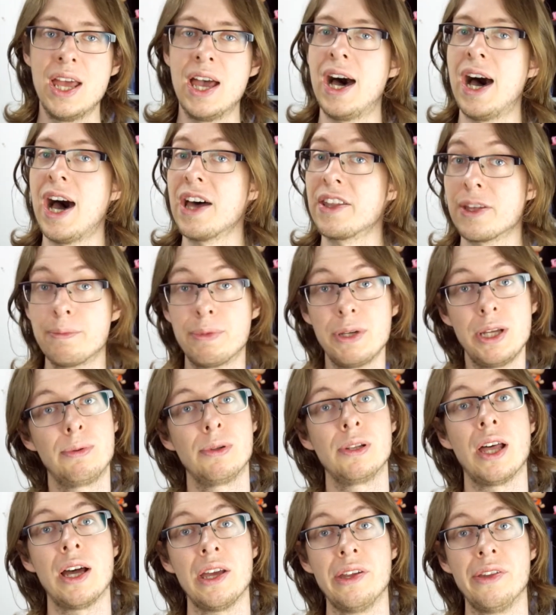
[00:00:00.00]
other
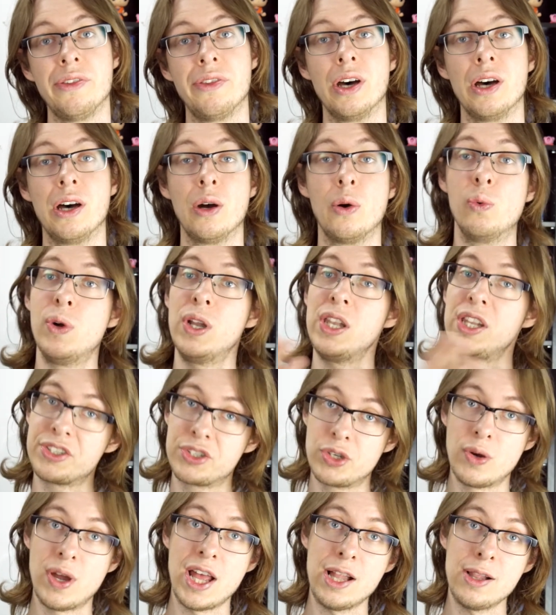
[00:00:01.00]
people are either willing
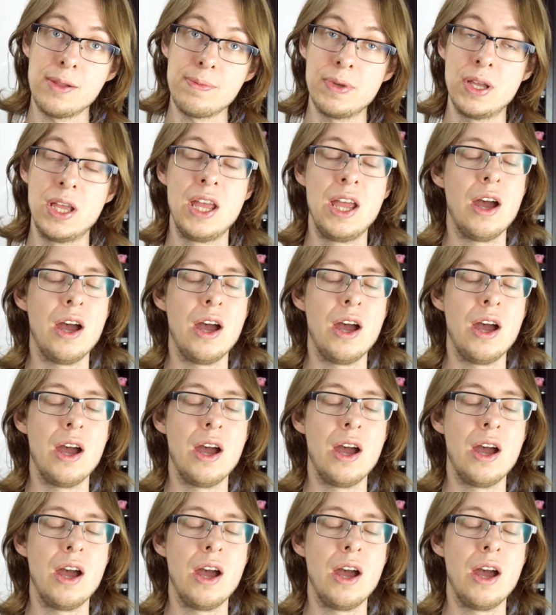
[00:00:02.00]
to help